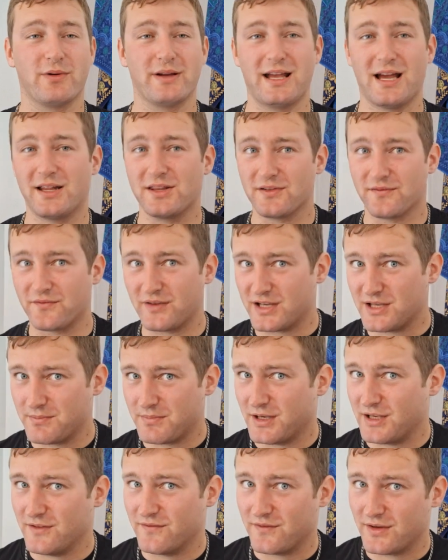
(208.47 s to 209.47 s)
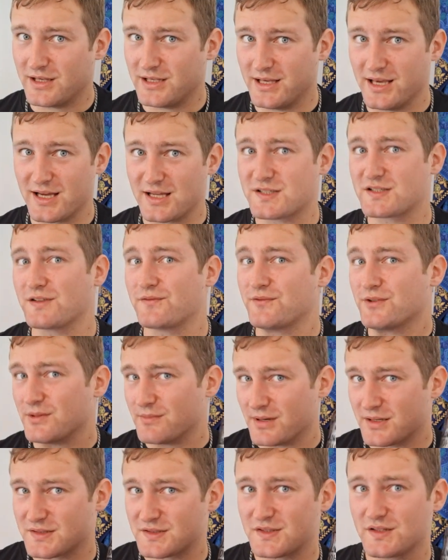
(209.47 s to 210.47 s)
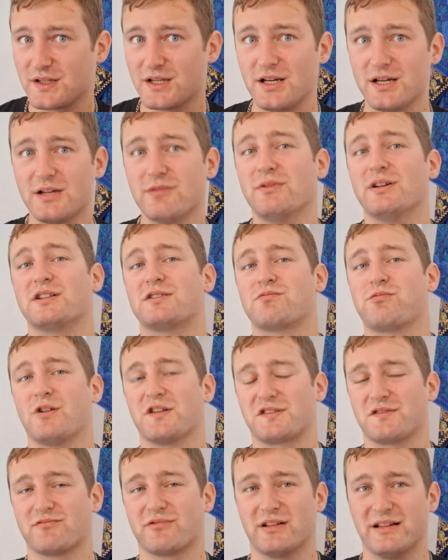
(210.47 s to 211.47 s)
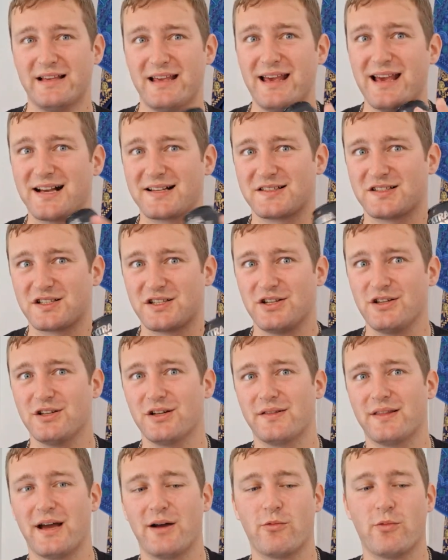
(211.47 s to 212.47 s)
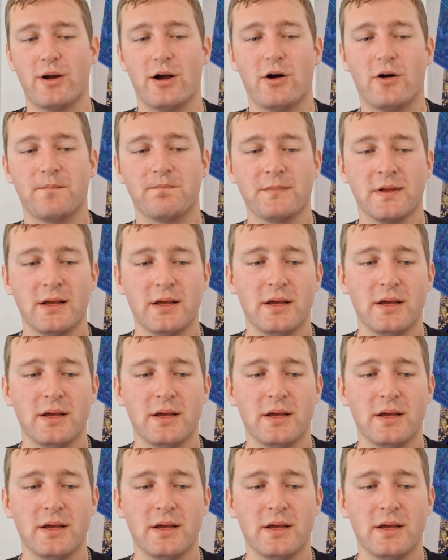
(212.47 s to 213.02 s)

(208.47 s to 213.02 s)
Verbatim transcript: We had the VB VX a few months ago, which wasn't really executed that well,